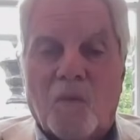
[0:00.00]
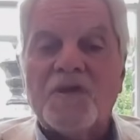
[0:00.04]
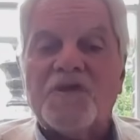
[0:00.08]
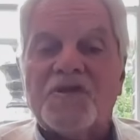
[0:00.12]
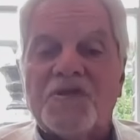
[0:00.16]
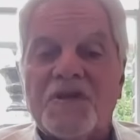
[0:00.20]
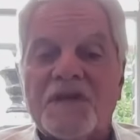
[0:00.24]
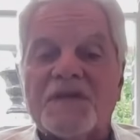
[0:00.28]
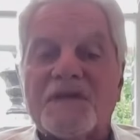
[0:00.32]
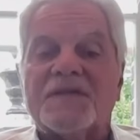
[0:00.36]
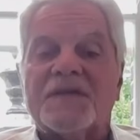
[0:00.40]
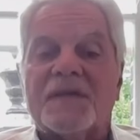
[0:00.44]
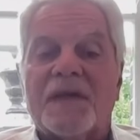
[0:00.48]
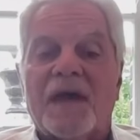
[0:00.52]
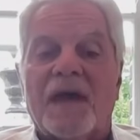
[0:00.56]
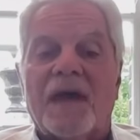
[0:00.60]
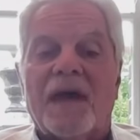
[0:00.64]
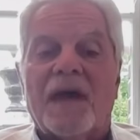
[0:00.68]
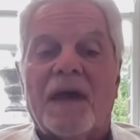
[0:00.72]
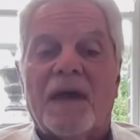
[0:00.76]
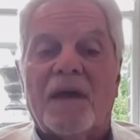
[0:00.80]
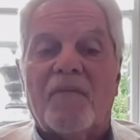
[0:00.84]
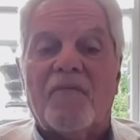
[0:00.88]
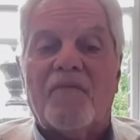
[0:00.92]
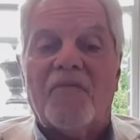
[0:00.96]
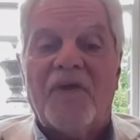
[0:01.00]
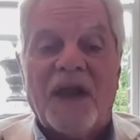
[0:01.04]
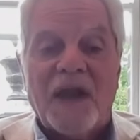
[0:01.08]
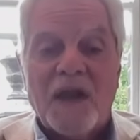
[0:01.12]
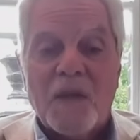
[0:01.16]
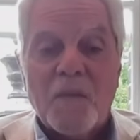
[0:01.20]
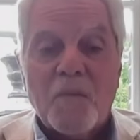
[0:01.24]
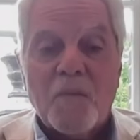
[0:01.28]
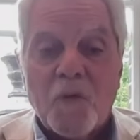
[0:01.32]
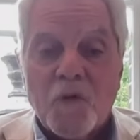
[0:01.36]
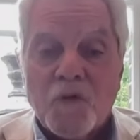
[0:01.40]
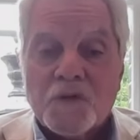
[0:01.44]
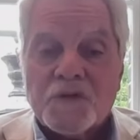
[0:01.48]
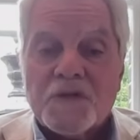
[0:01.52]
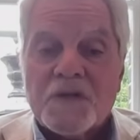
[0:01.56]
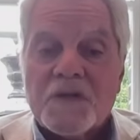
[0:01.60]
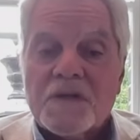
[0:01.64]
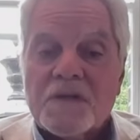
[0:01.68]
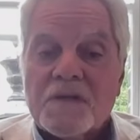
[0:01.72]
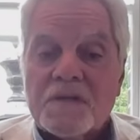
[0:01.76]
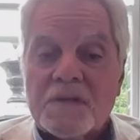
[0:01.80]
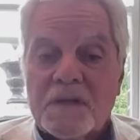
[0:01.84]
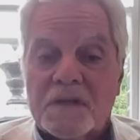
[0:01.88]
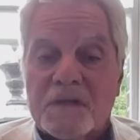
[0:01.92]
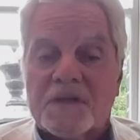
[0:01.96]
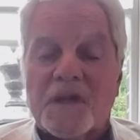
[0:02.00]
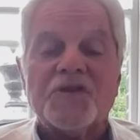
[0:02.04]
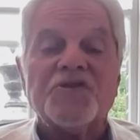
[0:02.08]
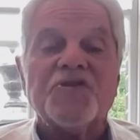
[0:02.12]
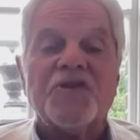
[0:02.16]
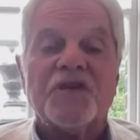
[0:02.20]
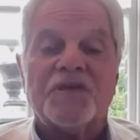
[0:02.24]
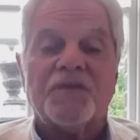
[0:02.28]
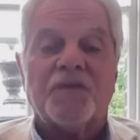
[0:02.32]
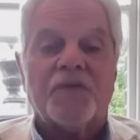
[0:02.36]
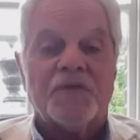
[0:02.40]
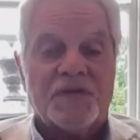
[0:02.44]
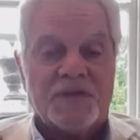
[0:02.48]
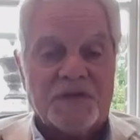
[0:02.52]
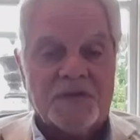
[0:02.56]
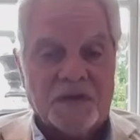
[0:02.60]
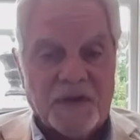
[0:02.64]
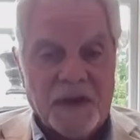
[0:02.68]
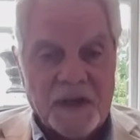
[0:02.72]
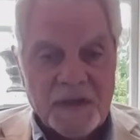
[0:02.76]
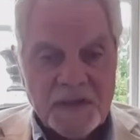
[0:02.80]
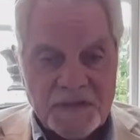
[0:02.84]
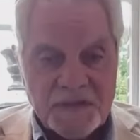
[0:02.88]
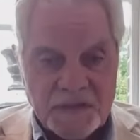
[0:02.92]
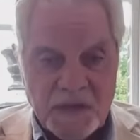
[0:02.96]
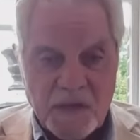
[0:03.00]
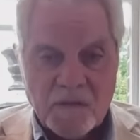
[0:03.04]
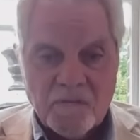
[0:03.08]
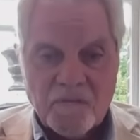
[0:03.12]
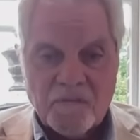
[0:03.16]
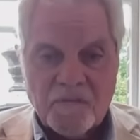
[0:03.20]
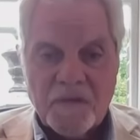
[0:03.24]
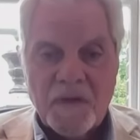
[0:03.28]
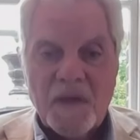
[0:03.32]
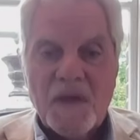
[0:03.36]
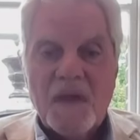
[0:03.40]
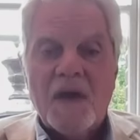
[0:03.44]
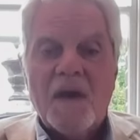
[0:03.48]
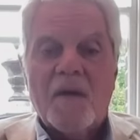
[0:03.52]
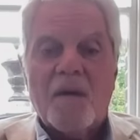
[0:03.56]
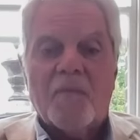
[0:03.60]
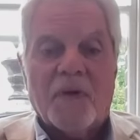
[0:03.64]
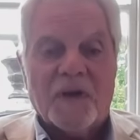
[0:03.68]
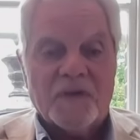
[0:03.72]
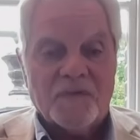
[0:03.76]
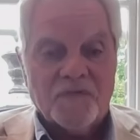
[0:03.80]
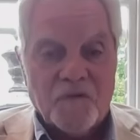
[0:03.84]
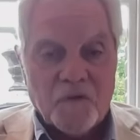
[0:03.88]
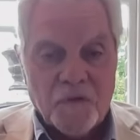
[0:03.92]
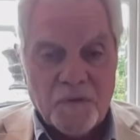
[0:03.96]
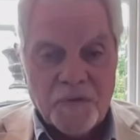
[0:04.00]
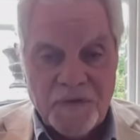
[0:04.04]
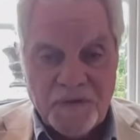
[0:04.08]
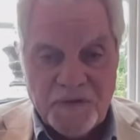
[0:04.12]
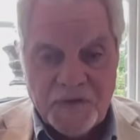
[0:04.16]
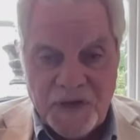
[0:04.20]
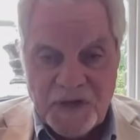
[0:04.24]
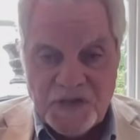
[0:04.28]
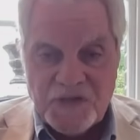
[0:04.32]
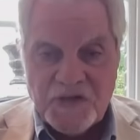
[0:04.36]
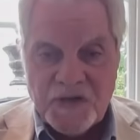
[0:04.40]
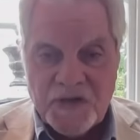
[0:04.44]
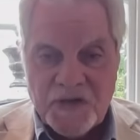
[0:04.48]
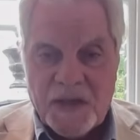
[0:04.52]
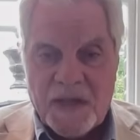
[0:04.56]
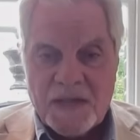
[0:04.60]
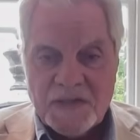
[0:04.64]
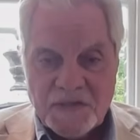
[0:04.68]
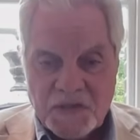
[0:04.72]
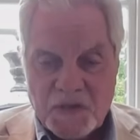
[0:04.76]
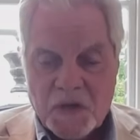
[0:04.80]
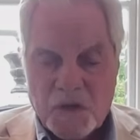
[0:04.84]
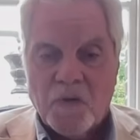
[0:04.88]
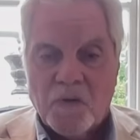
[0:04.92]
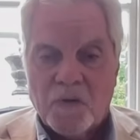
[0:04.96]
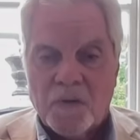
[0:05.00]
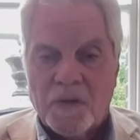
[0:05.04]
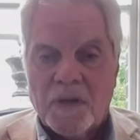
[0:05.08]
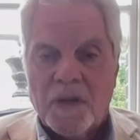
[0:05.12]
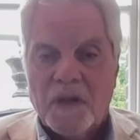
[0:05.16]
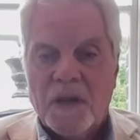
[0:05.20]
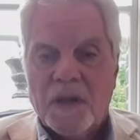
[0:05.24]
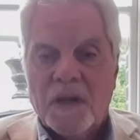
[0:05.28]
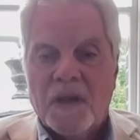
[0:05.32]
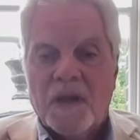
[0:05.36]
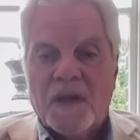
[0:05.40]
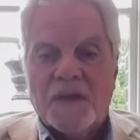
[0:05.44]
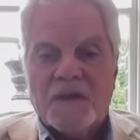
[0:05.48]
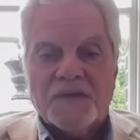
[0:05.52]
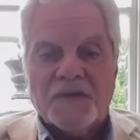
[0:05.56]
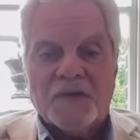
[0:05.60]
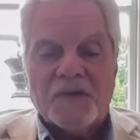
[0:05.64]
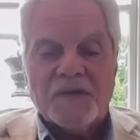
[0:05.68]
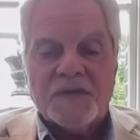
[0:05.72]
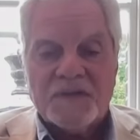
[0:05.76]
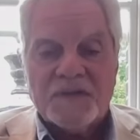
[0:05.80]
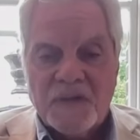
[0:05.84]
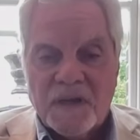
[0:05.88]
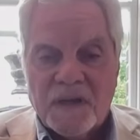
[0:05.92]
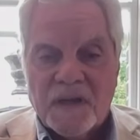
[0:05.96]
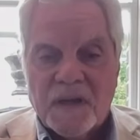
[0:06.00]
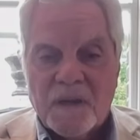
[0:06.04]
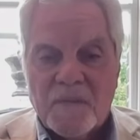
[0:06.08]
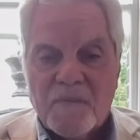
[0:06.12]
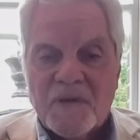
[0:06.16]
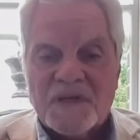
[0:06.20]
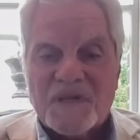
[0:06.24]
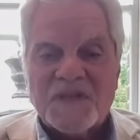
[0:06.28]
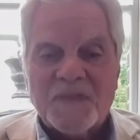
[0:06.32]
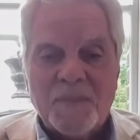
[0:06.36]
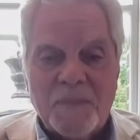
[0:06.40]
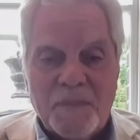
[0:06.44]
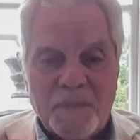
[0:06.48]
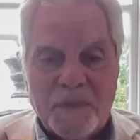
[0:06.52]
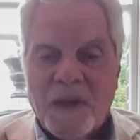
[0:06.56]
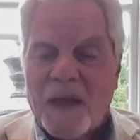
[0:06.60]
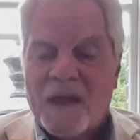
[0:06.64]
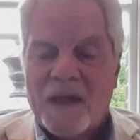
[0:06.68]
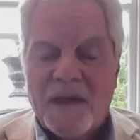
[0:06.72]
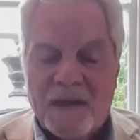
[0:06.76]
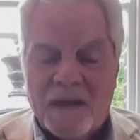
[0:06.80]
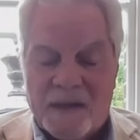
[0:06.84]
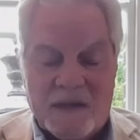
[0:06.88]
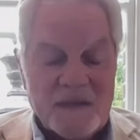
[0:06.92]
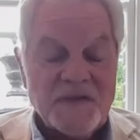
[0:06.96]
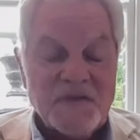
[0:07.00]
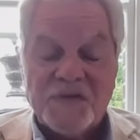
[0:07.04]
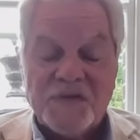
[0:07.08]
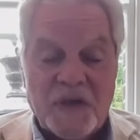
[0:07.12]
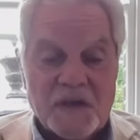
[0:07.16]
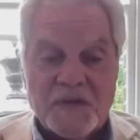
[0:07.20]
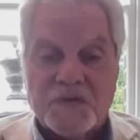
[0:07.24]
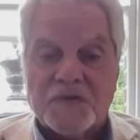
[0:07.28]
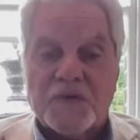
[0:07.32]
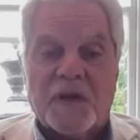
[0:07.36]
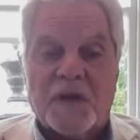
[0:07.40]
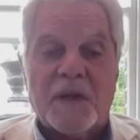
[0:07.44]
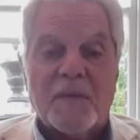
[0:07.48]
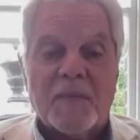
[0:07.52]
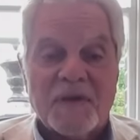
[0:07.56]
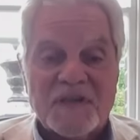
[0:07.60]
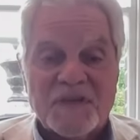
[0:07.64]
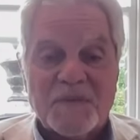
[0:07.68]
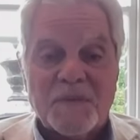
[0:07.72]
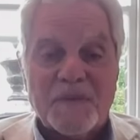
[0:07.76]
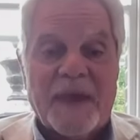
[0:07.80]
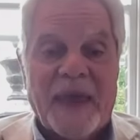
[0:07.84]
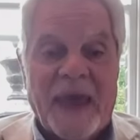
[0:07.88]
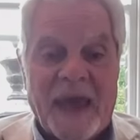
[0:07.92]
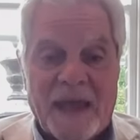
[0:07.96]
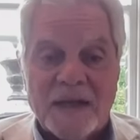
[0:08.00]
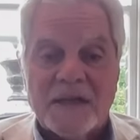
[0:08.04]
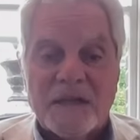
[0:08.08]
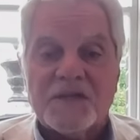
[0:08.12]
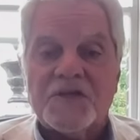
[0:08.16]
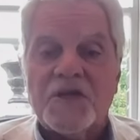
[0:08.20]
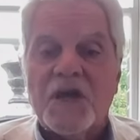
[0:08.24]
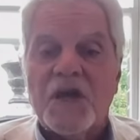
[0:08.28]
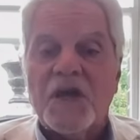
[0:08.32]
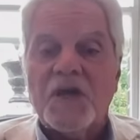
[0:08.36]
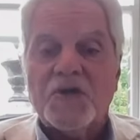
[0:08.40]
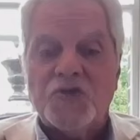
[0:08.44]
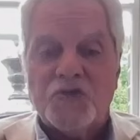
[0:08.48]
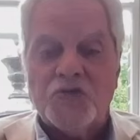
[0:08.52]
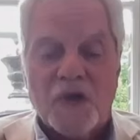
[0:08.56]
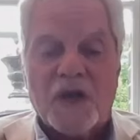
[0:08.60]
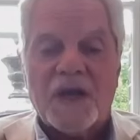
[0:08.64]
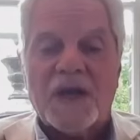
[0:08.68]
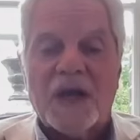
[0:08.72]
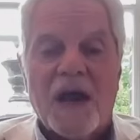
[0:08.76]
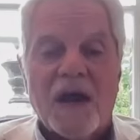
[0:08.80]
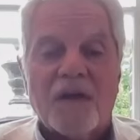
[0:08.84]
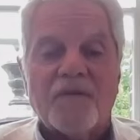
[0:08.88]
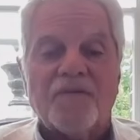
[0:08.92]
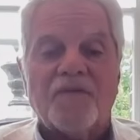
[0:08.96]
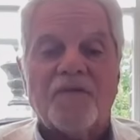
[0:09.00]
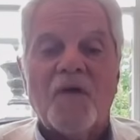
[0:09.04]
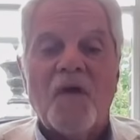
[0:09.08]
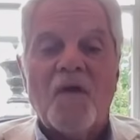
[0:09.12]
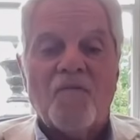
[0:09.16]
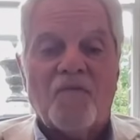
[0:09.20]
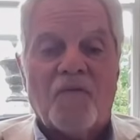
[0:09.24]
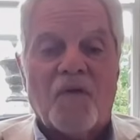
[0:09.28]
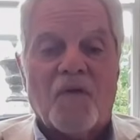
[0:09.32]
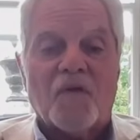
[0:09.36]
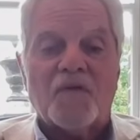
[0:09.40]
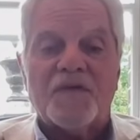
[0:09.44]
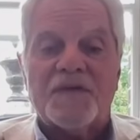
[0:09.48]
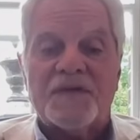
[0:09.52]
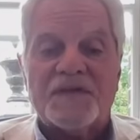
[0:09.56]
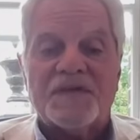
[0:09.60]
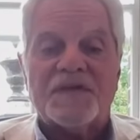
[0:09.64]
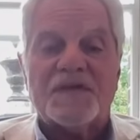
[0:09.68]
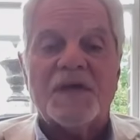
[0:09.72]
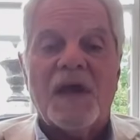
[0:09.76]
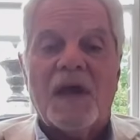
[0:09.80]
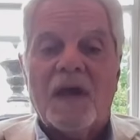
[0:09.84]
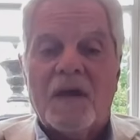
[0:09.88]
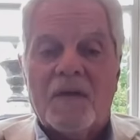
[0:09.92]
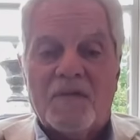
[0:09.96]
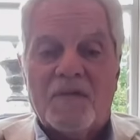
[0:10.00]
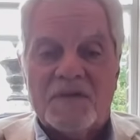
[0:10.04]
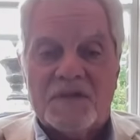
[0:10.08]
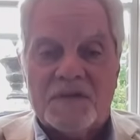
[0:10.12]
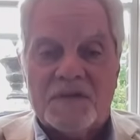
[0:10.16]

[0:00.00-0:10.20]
which is very important, not just for Syria itself, but for the region as a whole. So Israel must be held to account for this